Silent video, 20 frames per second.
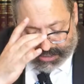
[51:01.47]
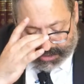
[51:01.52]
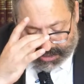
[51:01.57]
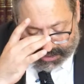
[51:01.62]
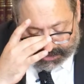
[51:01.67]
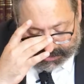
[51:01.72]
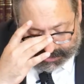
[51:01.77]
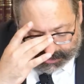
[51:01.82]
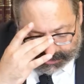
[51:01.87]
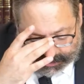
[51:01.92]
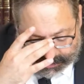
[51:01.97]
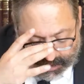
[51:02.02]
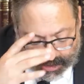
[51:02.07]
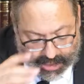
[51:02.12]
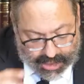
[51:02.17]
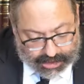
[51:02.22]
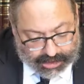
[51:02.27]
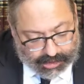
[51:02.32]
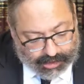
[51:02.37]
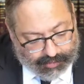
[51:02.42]
HaKnesses.
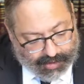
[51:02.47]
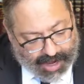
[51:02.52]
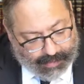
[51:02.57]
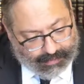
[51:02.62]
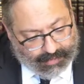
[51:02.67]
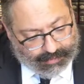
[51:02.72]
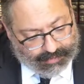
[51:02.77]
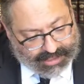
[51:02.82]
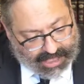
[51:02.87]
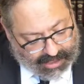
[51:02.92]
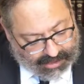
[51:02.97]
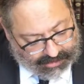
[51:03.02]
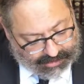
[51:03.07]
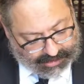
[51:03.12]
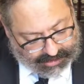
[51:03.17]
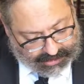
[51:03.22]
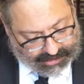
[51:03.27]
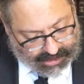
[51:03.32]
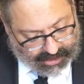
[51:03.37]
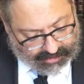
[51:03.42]
So the Rambam
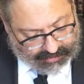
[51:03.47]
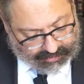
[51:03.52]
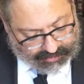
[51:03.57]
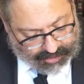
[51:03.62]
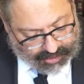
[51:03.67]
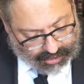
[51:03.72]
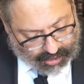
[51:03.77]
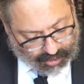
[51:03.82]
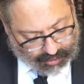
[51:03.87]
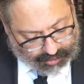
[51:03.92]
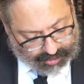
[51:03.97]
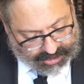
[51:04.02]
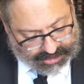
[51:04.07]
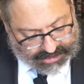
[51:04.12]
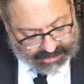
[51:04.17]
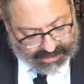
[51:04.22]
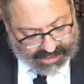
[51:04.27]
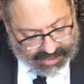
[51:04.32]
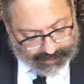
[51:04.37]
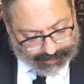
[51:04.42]
tells us here there's no
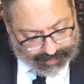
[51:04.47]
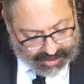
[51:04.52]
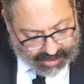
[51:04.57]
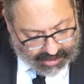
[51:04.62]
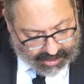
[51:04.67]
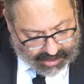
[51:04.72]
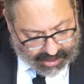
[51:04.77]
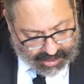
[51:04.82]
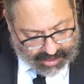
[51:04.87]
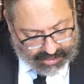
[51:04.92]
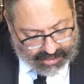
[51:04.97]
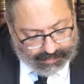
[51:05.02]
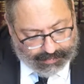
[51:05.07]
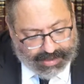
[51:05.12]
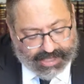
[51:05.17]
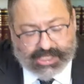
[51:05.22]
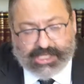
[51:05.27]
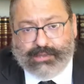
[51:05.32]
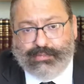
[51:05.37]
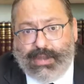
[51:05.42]
sleeping in the
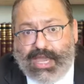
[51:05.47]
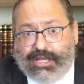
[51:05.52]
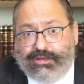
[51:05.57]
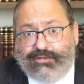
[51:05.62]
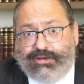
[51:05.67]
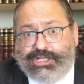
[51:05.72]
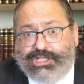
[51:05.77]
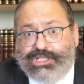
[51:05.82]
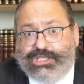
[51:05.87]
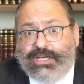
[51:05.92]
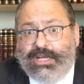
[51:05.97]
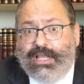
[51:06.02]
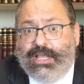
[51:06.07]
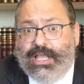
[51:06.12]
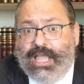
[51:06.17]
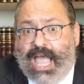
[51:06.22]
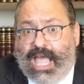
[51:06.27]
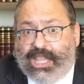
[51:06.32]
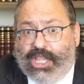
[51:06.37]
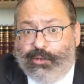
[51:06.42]
Beis Medrash,
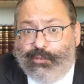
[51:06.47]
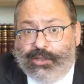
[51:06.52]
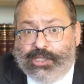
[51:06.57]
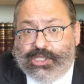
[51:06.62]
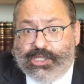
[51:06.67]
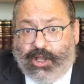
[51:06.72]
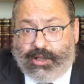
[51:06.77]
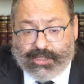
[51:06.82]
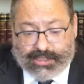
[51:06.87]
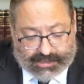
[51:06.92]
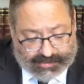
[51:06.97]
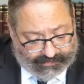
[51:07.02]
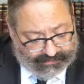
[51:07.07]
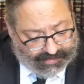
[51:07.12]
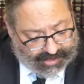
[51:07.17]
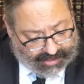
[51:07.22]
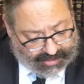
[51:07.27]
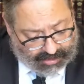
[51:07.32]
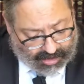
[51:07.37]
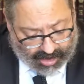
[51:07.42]
and the results
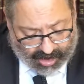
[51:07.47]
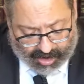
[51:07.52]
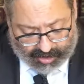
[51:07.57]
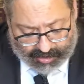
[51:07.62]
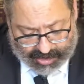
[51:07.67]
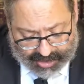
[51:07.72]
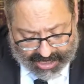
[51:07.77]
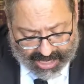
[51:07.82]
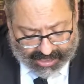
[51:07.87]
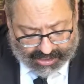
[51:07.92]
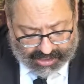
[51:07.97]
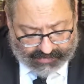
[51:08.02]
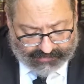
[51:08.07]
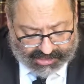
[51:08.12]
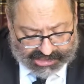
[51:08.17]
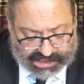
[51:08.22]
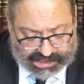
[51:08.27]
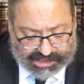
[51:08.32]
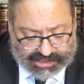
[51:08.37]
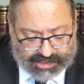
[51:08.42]
of it are negative.
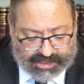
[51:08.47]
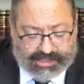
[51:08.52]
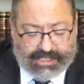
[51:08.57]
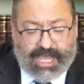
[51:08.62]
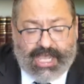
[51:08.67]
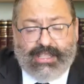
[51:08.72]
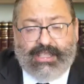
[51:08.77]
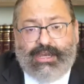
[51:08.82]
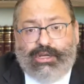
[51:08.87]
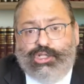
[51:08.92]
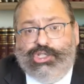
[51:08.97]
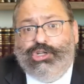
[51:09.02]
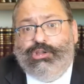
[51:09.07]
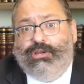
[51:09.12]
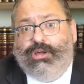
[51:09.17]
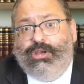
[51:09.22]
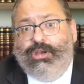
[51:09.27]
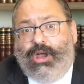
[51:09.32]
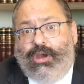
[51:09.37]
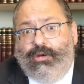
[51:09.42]
I should just say that in
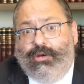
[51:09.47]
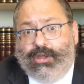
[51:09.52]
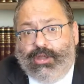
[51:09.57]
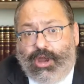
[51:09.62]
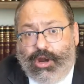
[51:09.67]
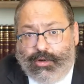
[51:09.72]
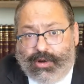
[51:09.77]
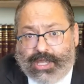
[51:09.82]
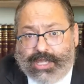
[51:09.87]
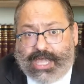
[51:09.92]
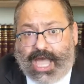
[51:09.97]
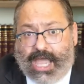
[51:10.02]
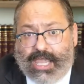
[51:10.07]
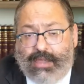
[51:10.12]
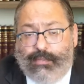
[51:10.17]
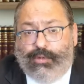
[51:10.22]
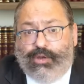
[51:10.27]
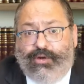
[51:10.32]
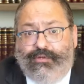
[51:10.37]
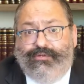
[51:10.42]
Shulchan Aruch
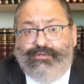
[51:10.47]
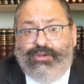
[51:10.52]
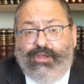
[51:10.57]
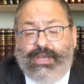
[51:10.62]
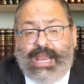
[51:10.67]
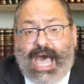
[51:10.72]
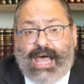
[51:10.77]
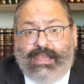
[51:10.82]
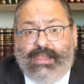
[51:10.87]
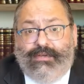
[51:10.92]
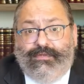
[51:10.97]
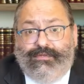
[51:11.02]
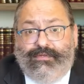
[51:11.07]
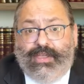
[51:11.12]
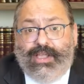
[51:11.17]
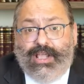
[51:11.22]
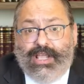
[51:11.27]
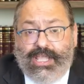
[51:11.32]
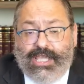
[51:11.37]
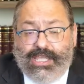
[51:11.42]
Erechayim Kufnon Aleph,
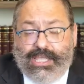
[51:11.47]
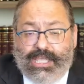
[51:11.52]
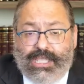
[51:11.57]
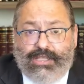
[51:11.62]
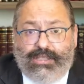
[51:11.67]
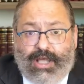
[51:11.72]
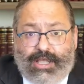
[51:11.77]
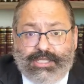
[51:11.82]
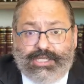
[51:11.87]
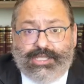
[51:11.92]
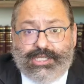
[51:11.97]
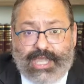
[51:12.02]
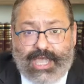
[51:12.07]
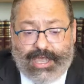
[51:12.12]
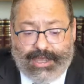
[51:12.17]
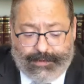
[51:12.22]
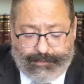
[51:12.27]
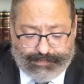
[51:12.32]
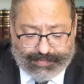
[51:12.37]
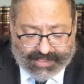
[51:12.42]
he does
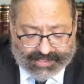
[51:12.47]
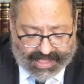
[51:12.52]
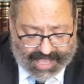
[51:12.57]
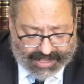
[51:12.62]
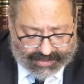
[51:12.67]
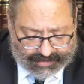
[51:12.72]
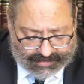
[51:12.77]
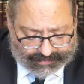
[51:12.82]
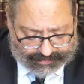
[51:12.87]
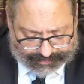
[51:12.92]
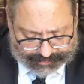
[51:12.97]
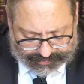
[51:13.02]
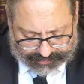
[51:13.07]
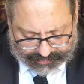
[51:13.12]
say that